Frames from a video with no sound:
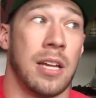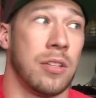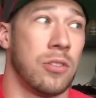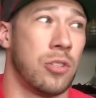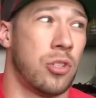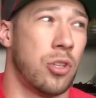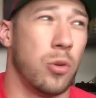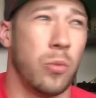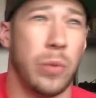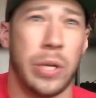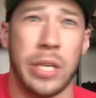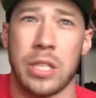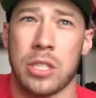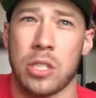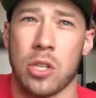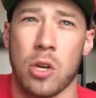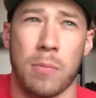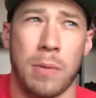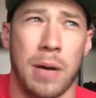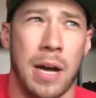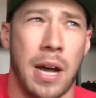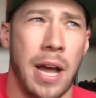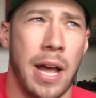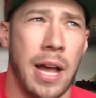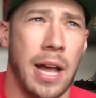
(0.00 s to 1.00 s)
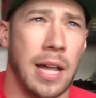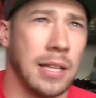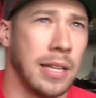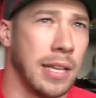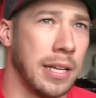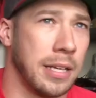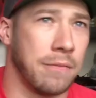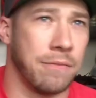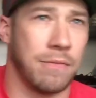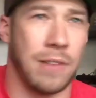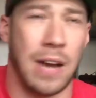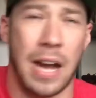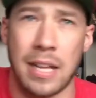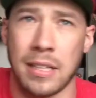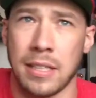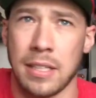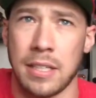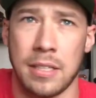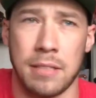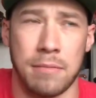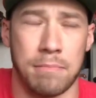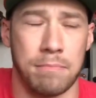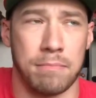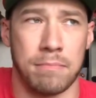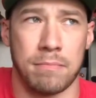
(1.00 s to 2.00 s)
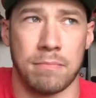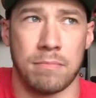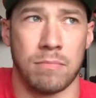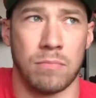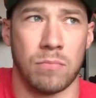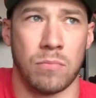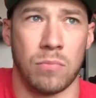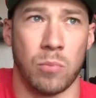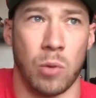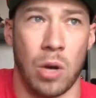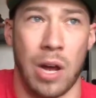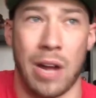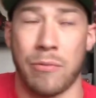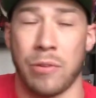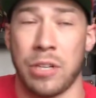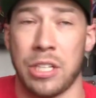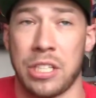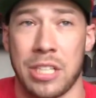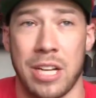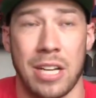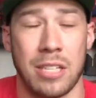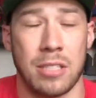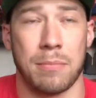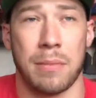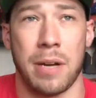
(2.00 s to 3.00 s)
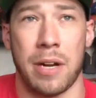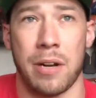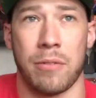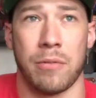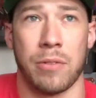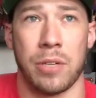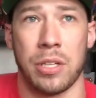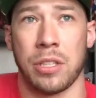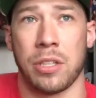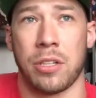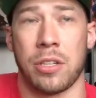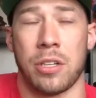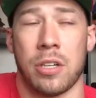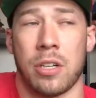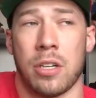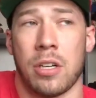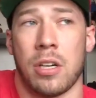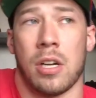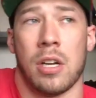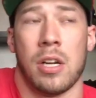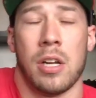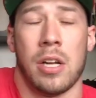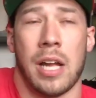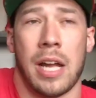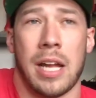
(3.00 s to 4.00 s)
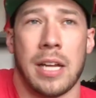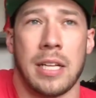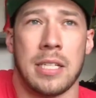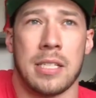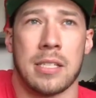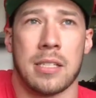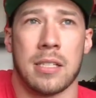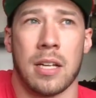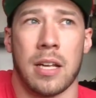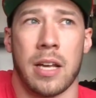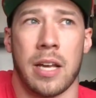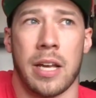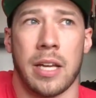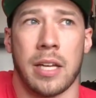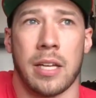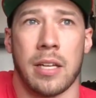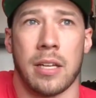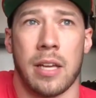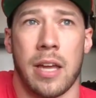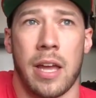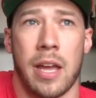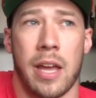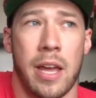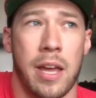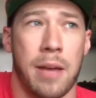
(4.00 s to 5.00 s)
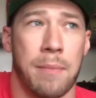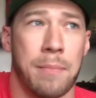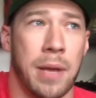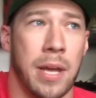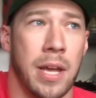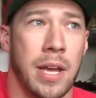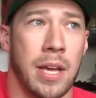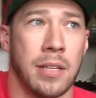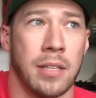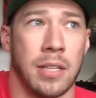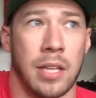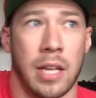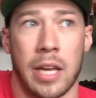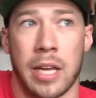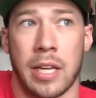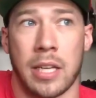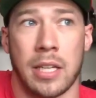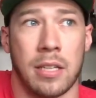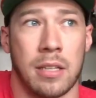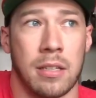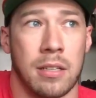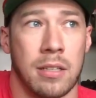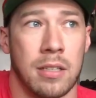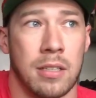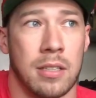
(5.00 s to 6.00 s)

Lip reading: 2 weeks go by. I reached out to my realtor, and he's like, "Hey man, like,